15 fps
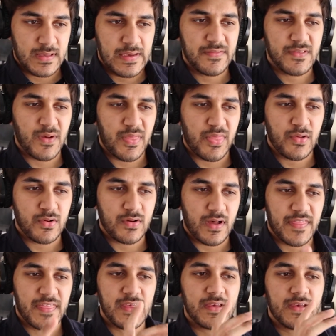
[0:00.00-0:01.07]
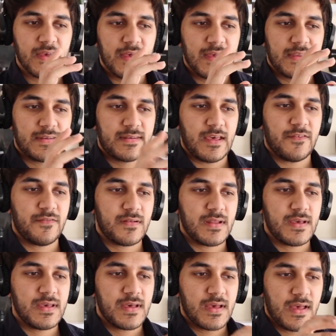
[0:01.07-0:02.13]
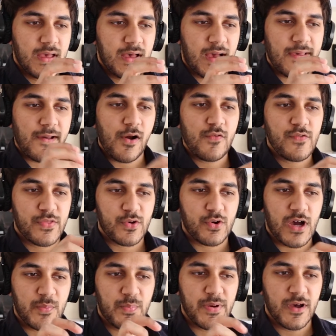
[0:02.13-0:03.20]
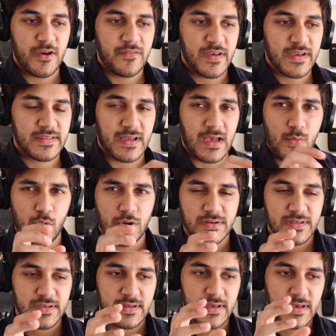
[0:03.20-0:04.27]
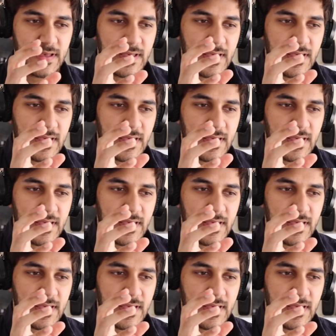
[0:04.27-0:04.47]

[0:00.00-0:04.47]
Even though I think definitely I overthought how perfect I wanted